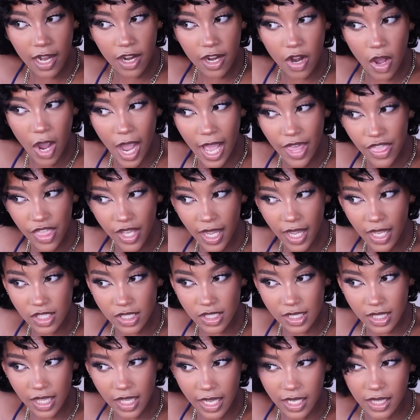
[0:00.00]
I don't know. I think I
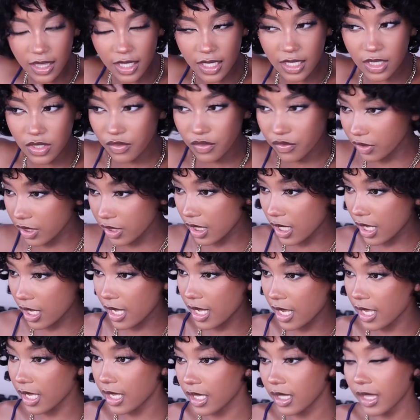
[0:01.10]
just like this for
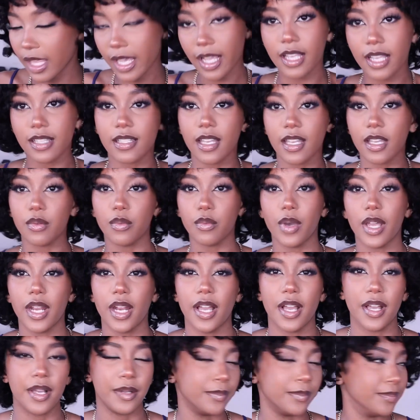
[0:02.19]
like I said, when
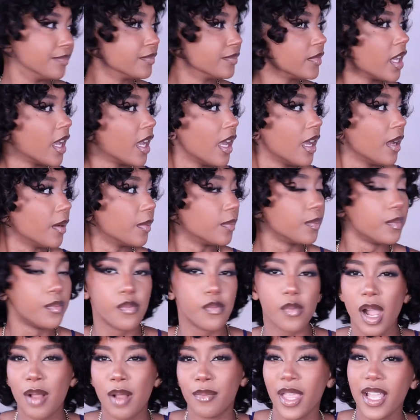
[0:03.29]
I'm
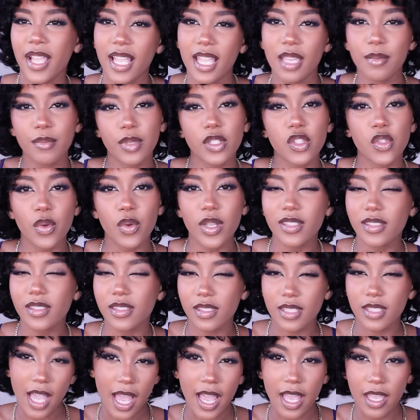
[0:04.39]
like in between
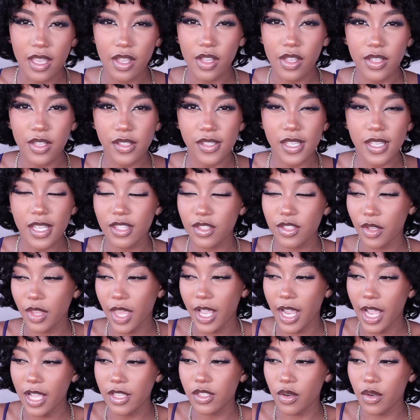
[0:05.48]
styles, and so
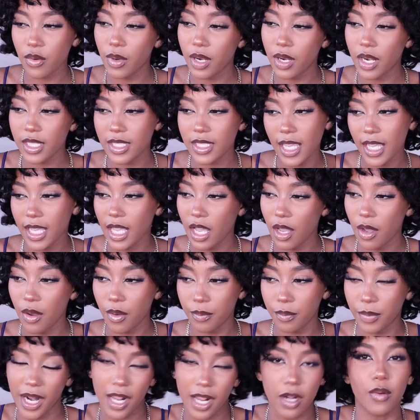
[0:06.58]
like I don't want to take
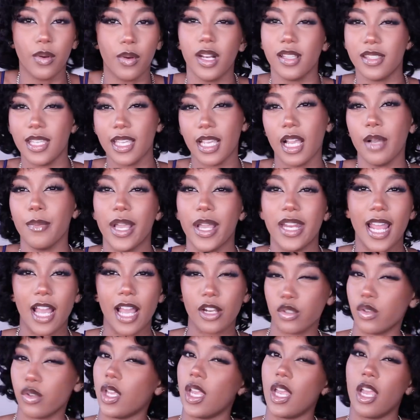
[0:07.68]
out, but I don't want to take out my
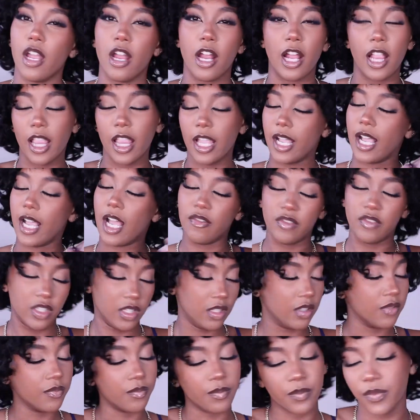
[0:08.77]
natural hair and like have
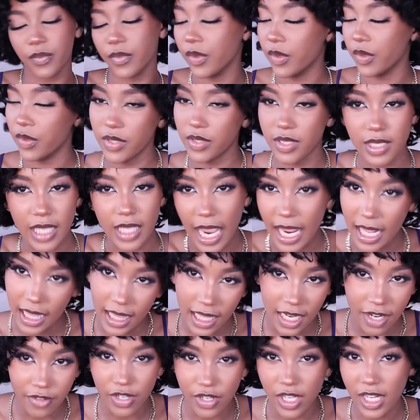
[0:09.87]
to style
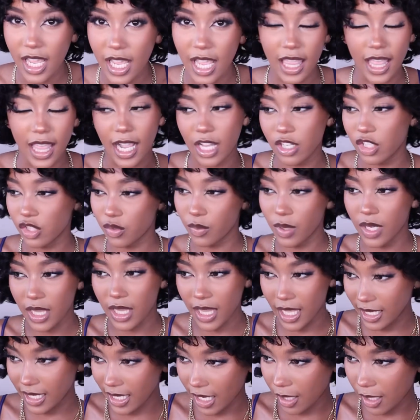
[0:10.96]
it every day. Like I just want to
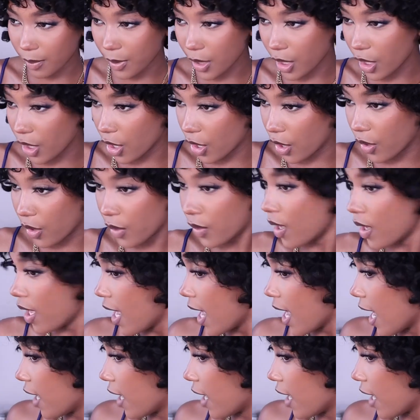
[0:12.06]
like get up and go.